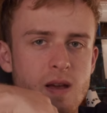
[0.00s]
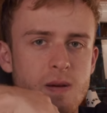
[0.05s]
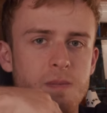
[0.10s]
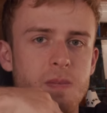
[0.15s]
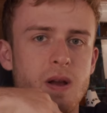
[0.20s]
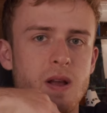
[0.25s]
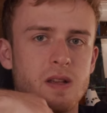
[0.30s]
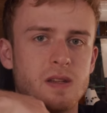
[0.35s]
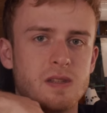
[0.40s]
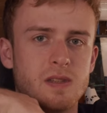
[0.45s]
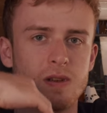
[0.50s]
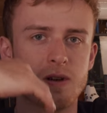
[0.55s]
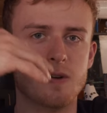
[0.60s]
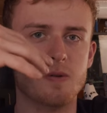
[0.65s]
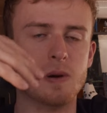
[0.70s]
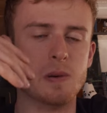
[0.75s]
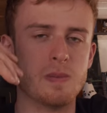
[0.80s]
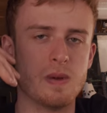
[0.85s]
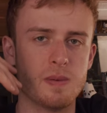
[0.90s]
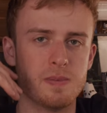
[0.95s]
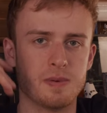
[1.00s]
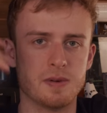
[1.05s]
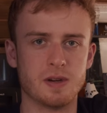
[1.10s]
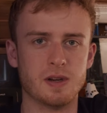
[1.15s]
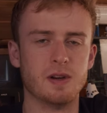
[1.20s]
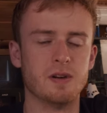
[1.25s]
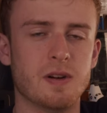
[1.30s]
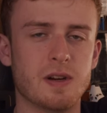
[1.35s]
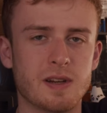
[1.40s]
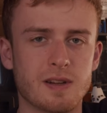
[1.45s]
But still, when people are
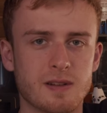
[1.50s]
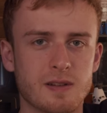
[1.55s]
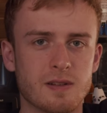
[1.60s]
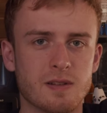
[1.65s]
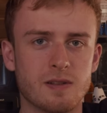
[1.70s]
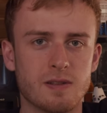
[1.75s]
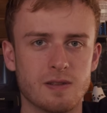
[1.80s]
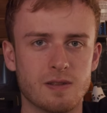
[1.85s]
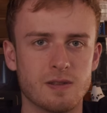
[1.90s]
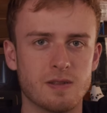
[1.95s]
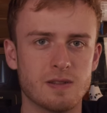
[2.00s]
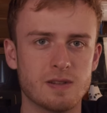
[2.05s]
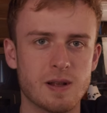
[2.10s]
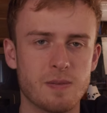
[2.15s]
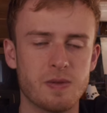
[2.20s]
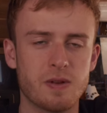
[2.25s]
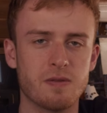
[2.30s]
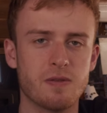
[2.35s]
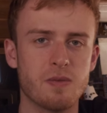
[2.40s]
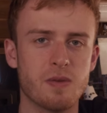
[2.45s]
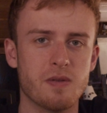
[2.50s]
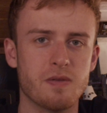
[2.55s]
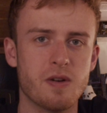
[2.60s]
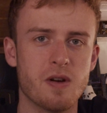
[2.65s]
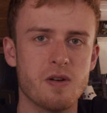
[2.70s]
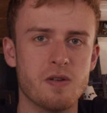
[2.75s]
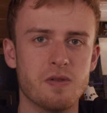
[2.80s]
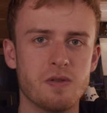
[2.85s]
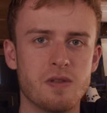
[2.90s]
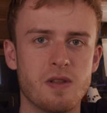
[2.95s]
hearing something from the
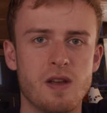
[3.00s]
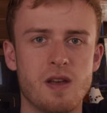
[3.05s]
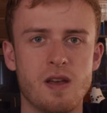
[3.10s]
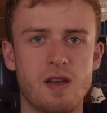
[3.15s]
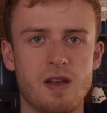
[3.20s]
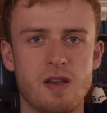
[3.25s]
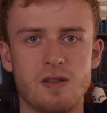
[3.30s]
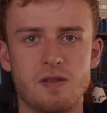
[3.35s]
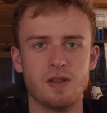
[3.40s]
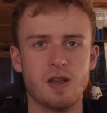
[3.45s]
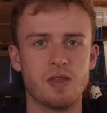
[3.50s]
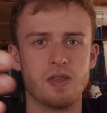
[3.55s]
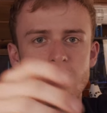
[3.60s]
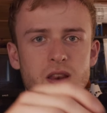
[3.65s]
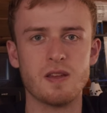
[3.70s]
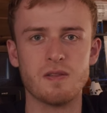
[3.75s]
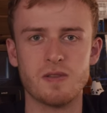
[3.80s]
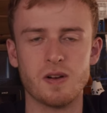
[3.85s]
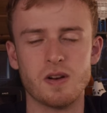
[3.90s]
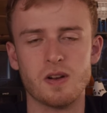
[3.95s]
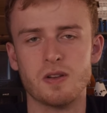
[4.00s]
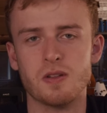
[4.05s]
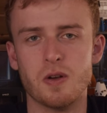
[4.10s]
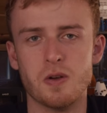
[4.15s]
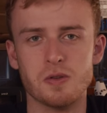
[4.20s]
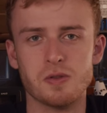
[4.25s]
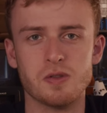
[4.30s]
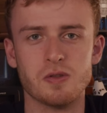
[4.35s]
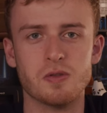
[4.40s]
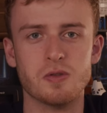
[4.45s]
phone, that's getting very
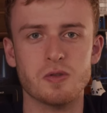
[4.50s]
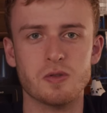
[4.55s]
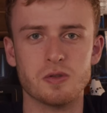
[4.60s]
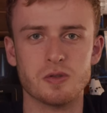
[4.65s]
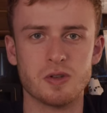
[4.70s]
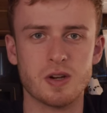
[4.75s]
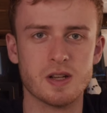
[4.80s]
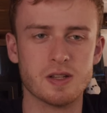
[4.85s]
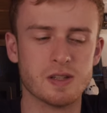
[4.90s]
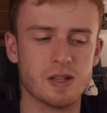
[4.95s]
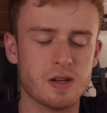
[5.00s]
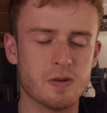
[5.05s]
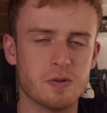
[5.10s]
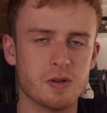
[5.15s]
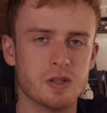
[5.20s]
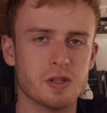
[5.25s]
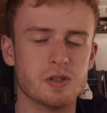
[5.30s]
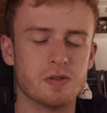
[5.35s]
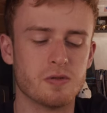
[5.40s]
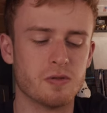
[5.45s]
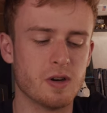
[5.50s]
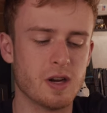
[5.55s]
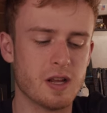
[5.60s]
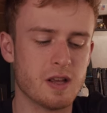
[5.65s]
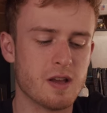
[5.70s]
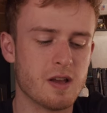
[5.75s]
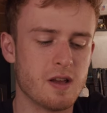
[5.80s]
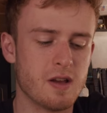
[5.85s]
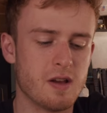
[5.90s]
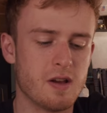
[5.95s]
close to Google Translate, which is free.